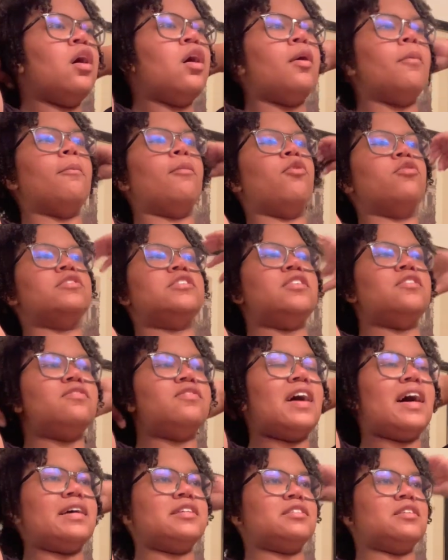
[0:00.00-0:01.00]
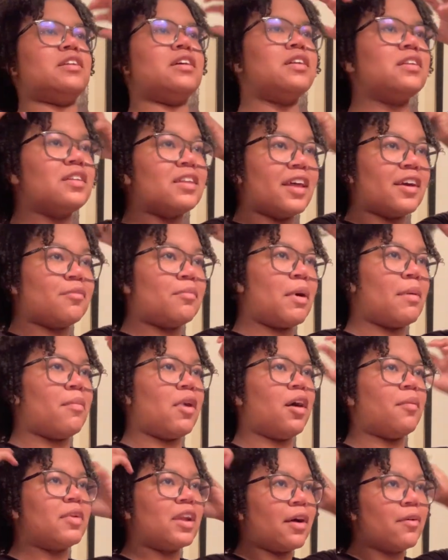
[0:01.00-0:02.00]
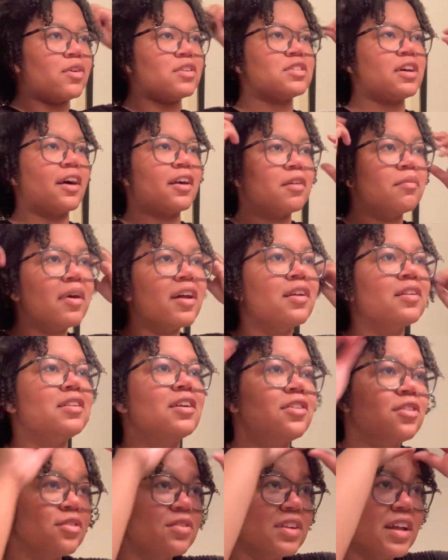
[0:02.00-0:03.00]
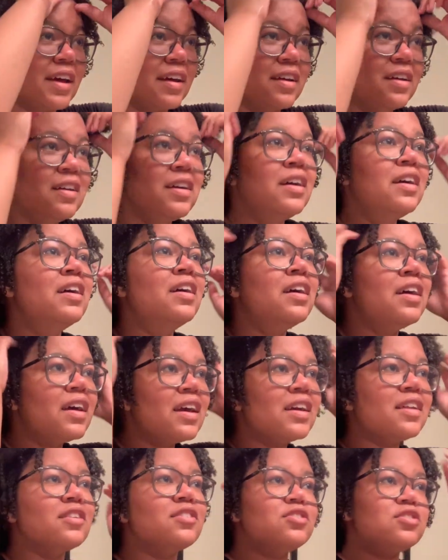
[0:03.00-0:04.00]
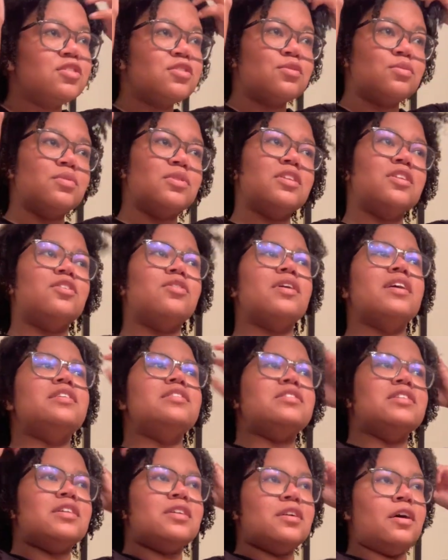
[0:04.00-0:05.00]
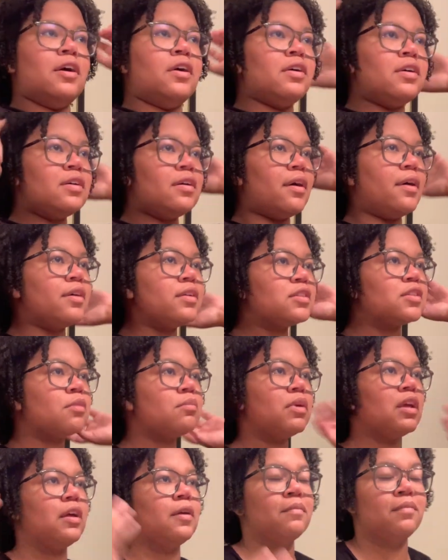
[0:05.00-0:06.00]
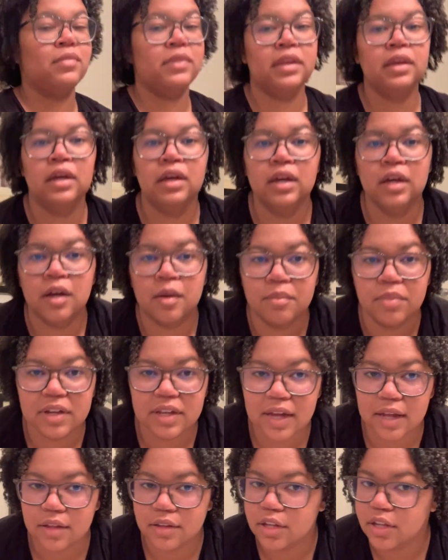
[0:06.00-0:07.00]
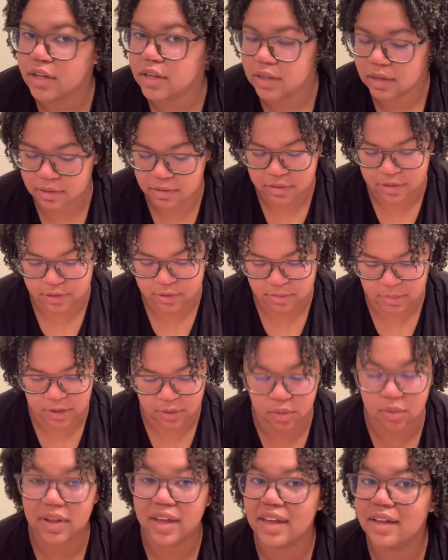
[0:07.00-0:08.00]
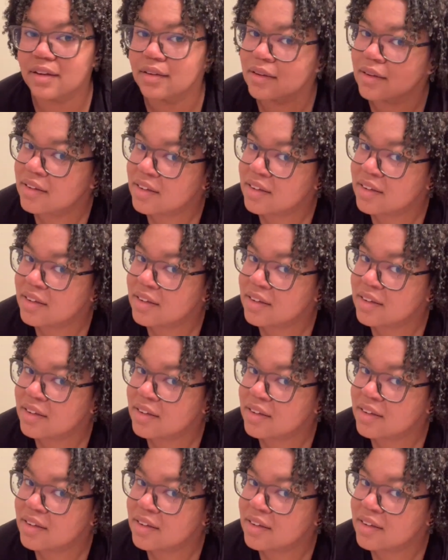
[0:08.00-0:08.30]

multifaceted. Like my mom and I were talking about it the other day and it's just really crazy to me. But yeah, look, there's my whole head.